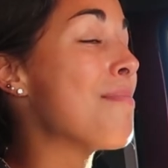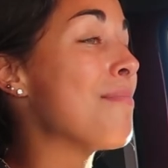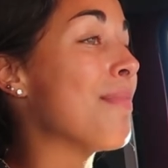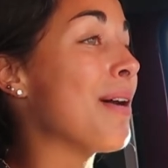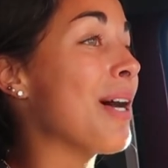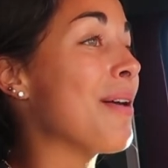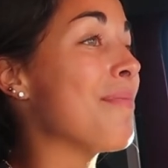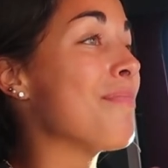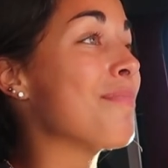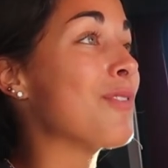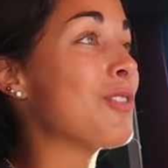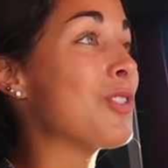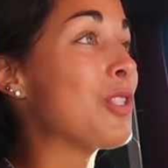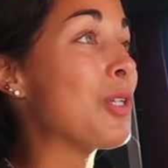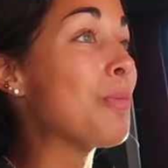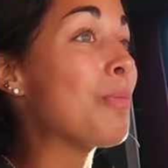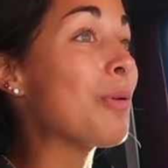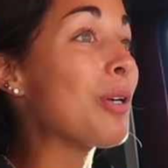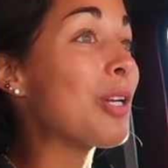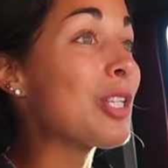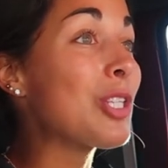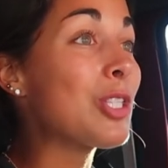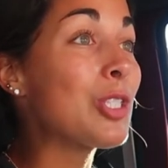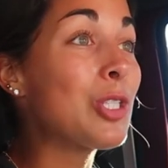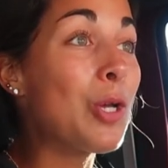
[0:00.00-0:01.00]
But
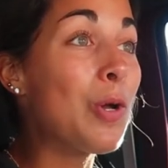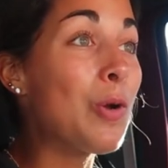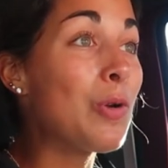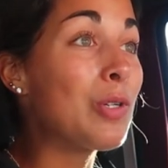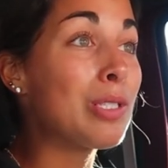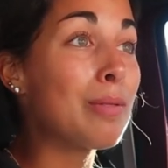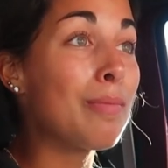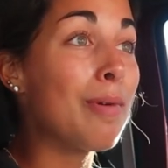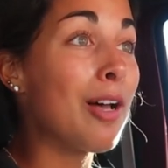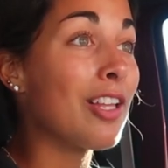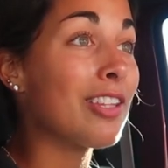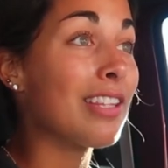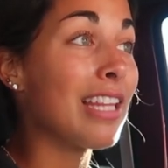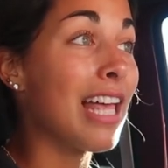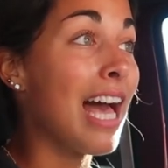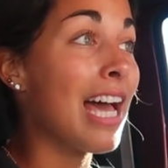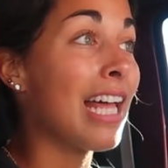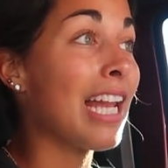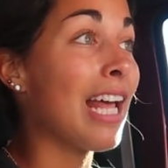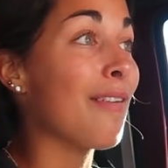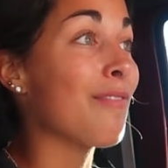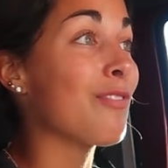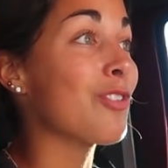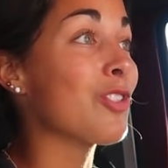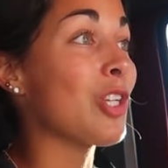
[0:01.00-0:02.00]
super stoked about
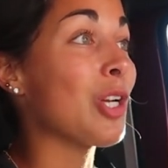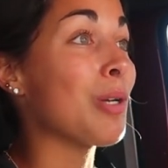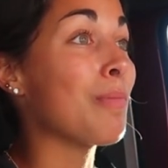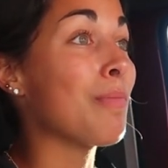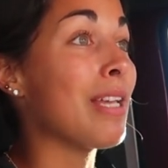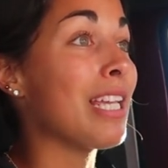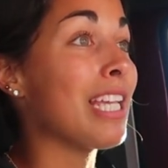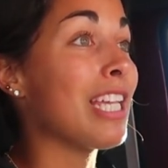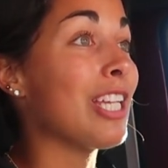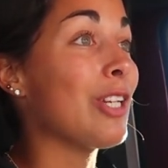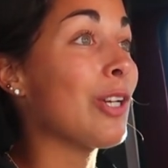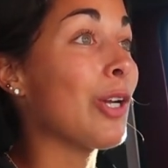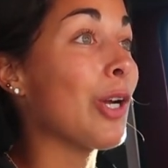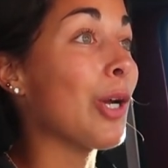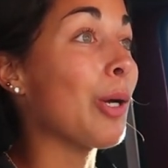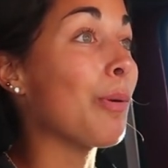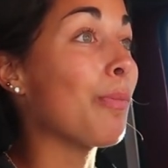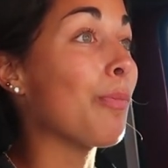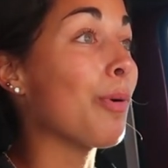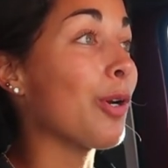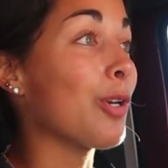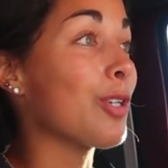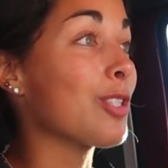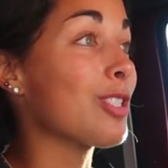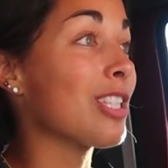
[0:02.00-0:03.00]
that. I have to start making her
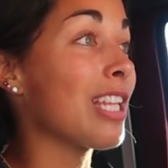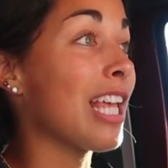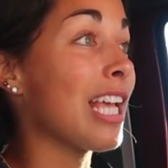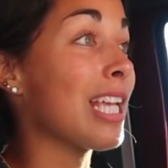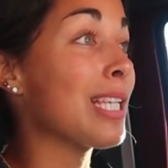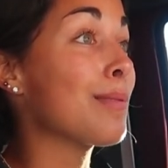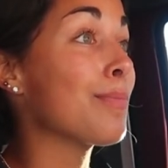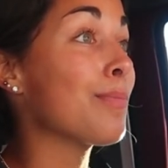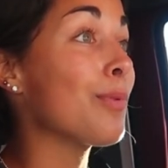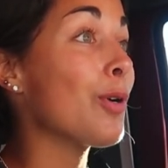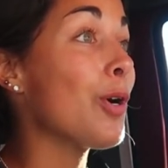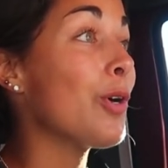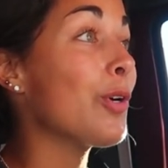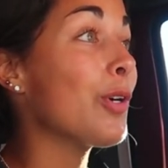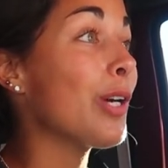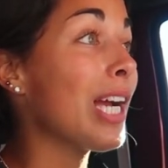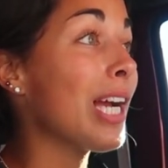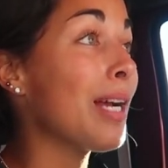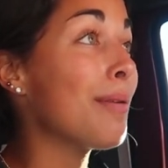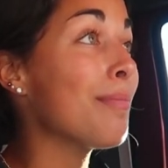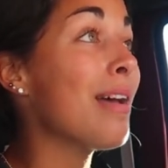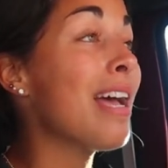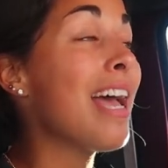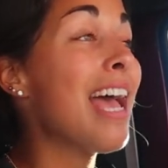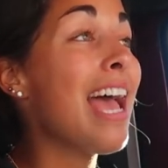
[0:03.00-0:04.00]
personalized
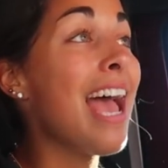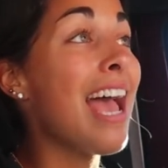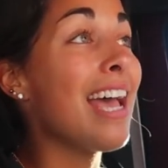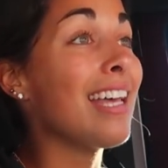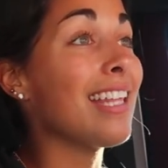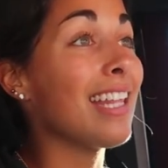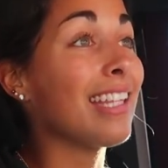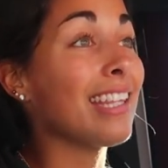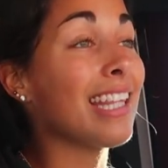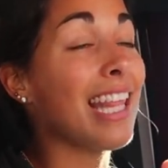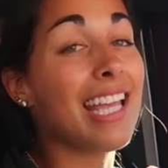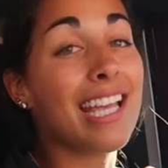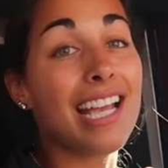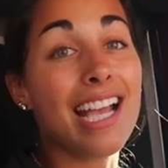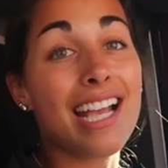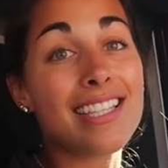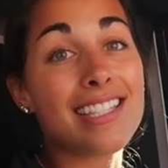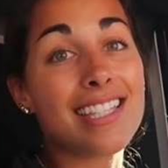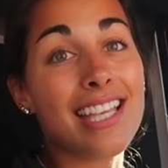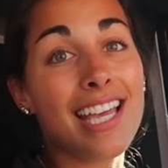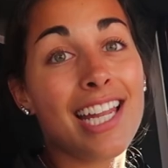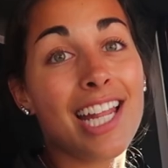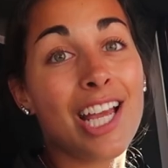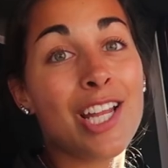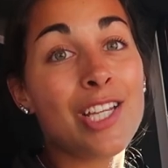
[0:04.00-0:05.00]
program. And then like I
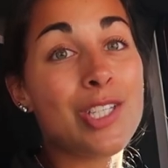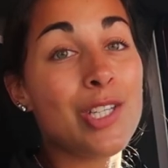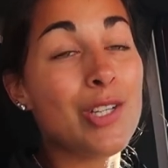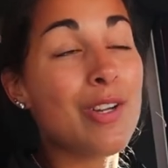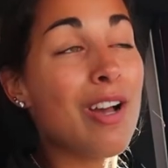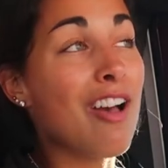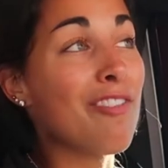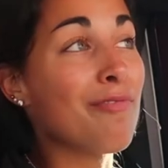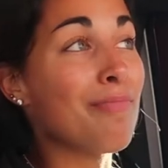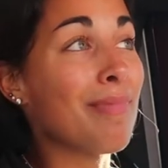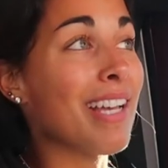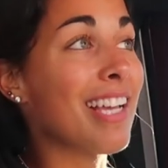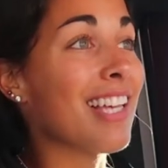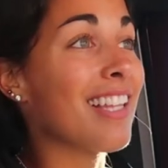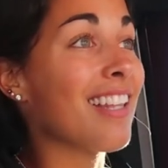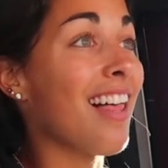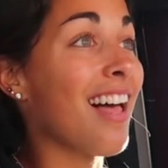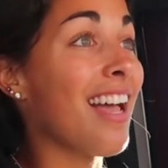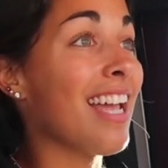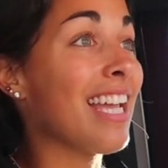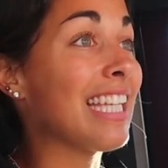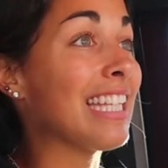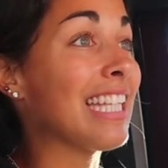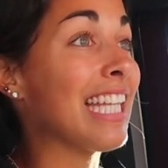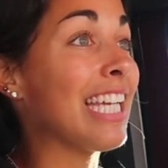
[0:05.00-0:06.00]
said, I do have my
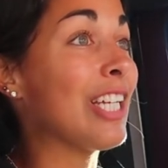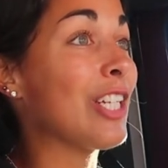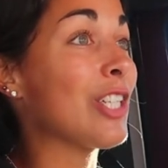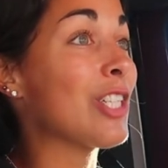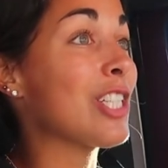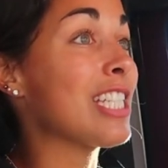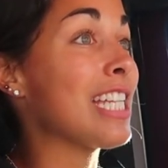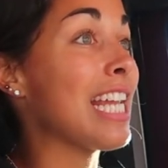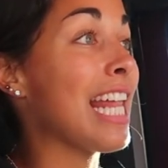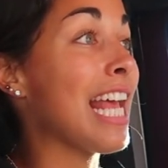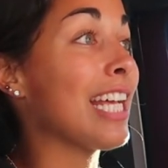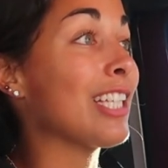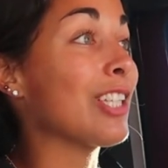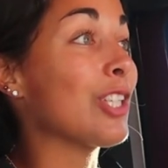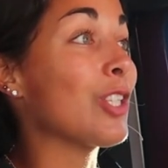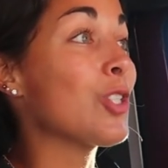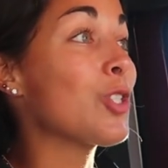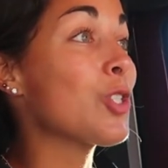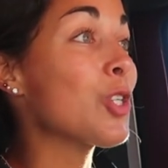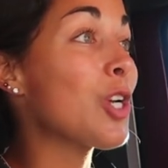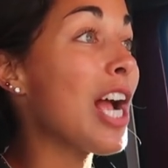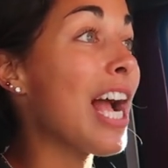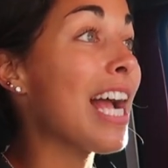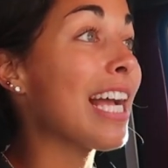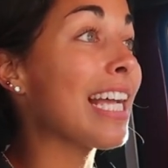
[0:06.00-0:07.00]
client later today at the
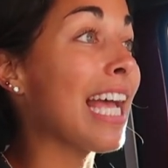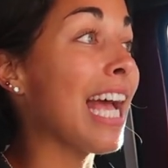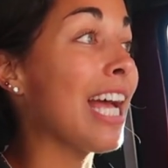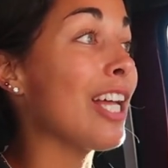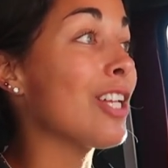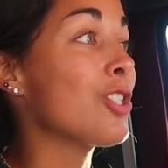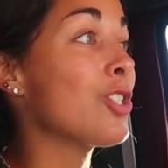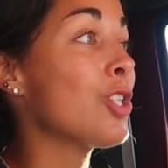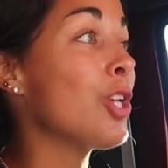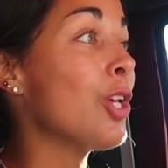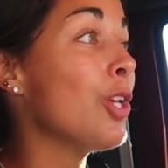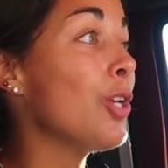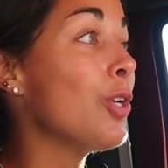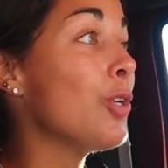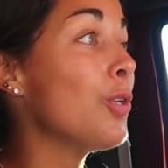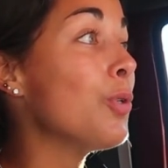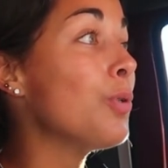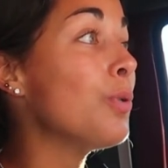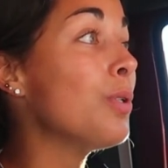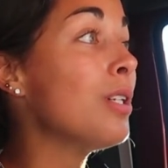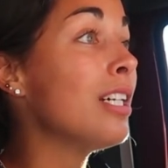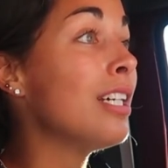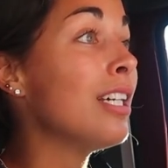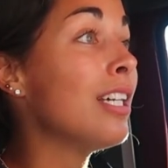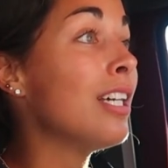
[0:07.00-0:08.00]
track at
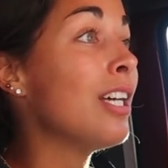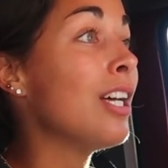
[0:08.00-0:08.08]
two.